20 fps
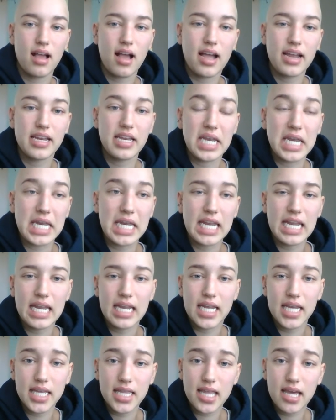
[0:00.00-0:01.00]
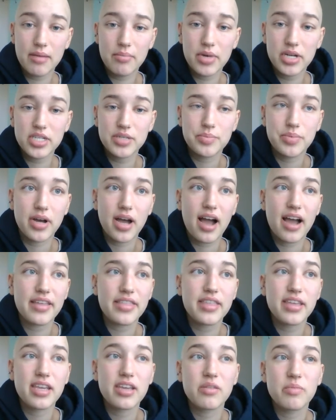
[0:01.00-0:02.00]
I need it that much, but I
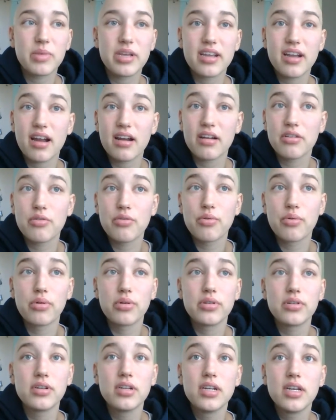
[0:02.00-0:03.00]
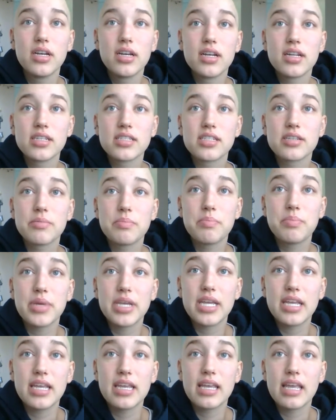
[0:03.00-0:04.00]
think it'd be kind of cool to
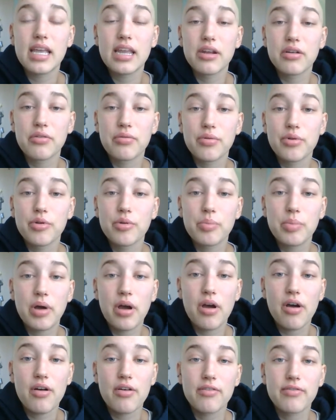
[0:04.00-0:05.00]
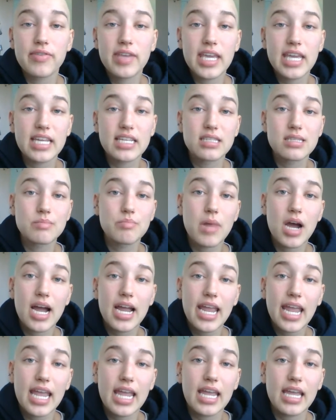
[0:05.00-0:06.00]
be in a group of kids
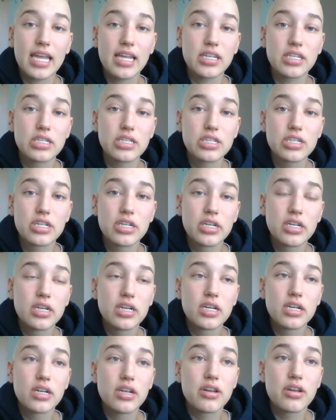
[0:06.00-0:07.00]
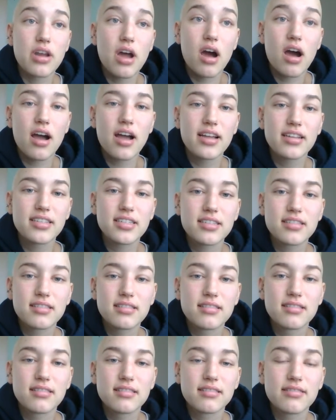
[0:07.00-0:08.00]
my age, not
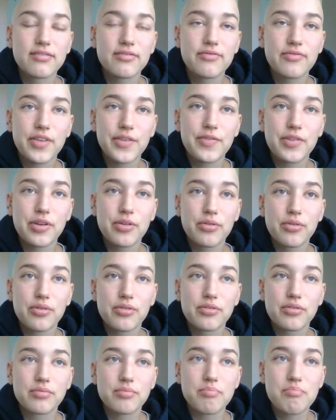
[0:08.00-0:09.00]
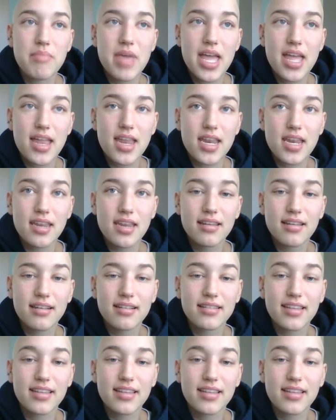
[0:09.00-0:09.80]
50-year-old men.